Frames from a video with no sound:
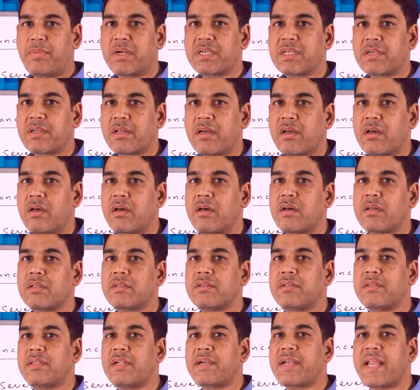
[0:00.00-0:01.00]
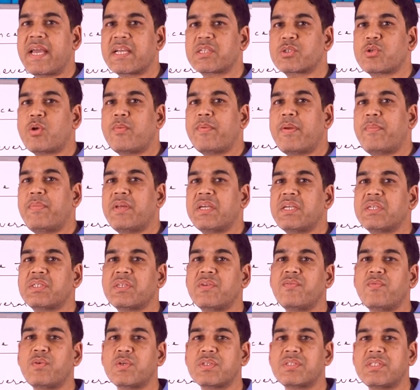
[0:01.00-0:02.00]
but uh, the desktop
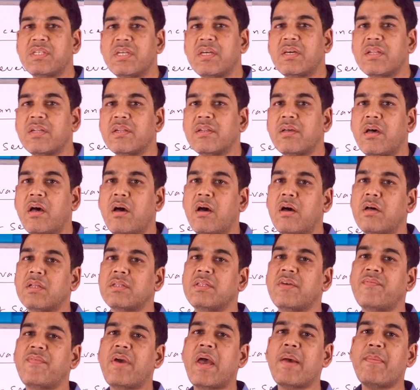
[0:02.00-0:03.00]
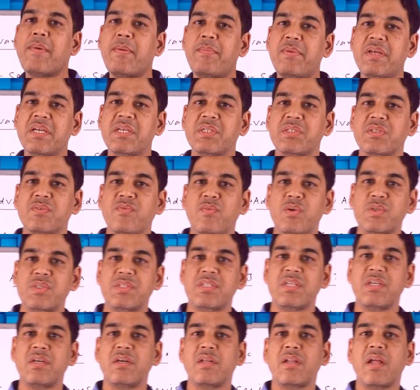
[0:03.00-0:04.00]
application was there, uh, the web application was
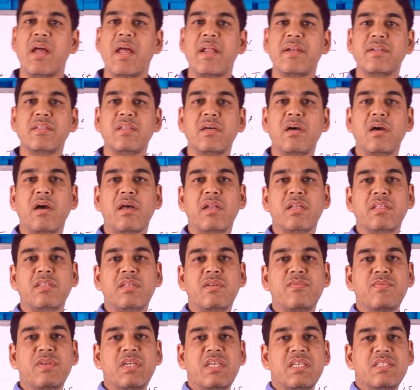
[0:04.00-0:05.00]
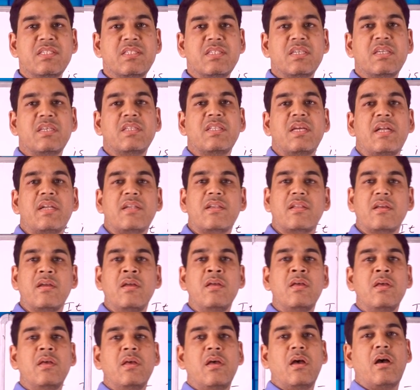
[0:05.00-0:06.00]
there, and the another we can say that
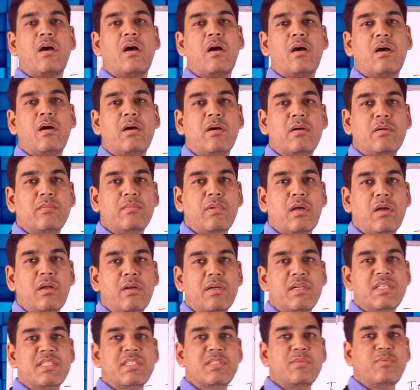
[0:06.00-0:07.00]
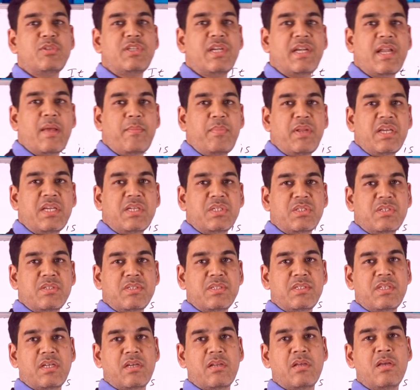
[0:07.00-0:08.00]
uh, uh distributed
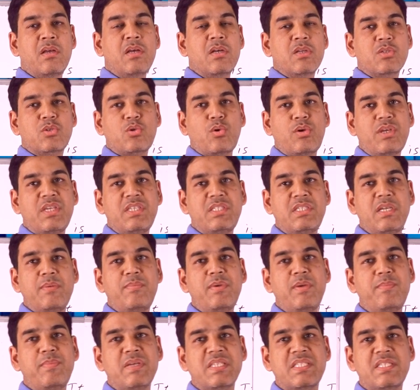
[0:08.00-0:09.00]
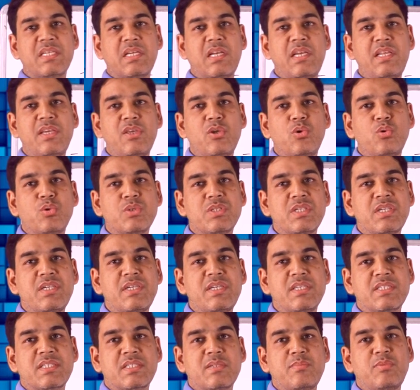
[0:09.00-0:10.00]
applications there. So EJB basically used in
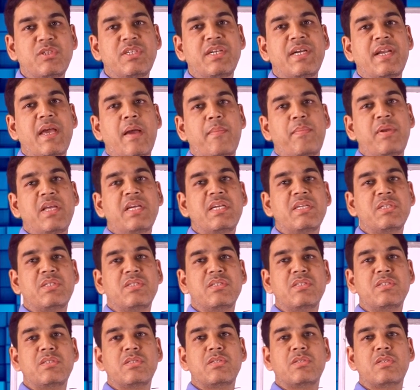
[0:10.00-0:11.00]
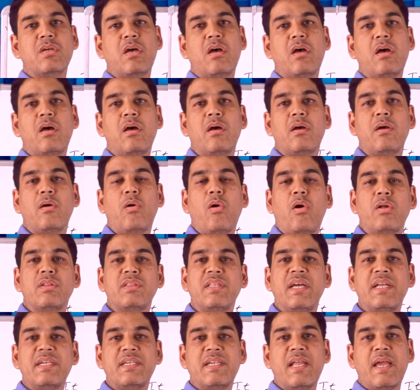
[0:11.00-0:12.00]
distributed applications. Uh, on
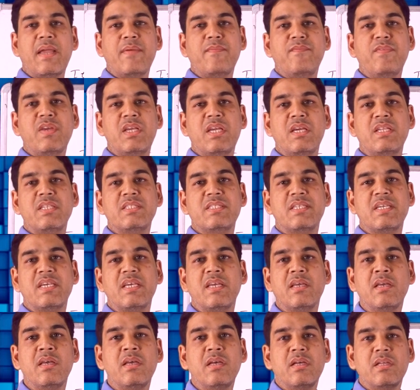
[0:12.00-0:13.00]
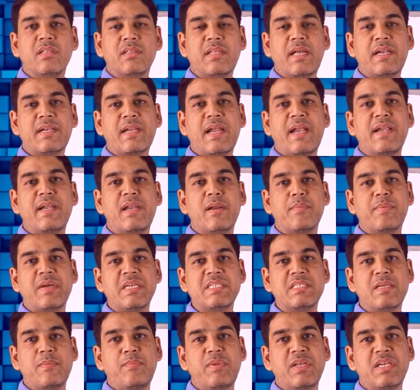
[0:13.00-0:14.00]
that time, we can say that
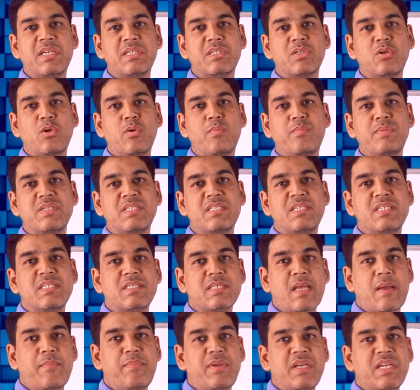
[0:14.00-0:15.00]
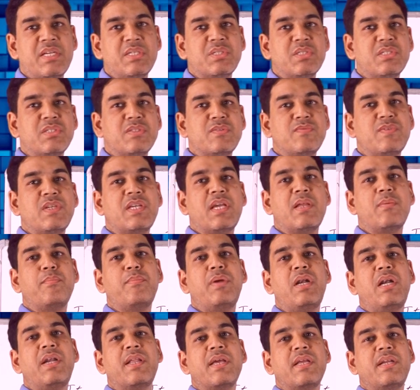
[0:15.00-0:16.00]
enterprise application or business applications we can
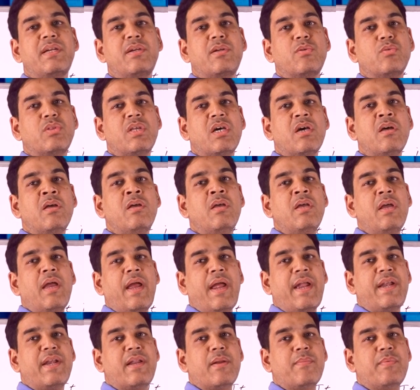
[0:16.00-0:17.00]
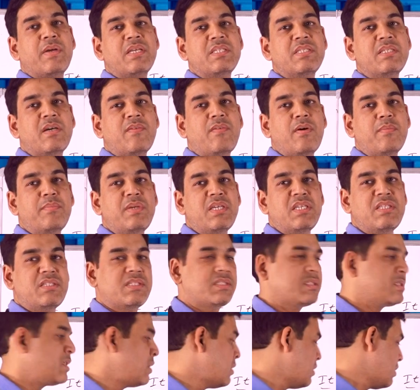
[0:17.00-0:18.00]
build into the enterprise Java
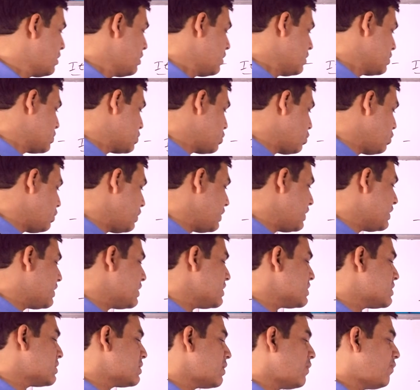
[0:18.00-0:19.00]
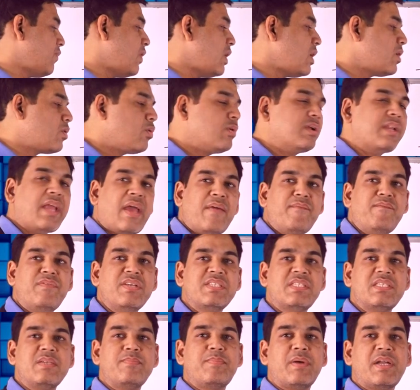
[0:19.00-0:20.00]
Beans. So it is work on
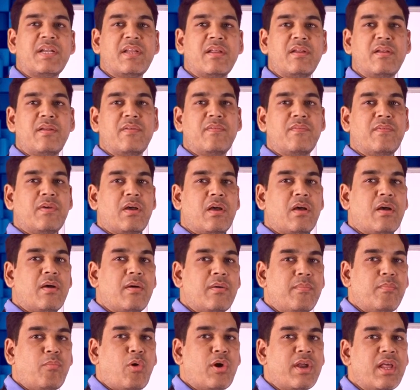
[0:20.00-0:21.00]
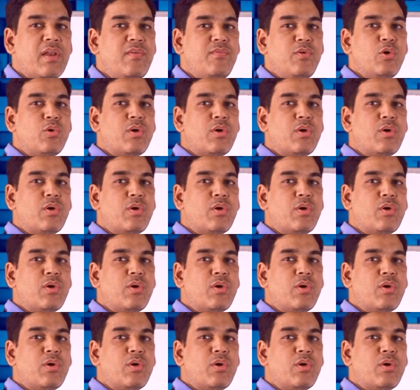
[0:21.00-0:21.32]
MVC pattern, uh, model view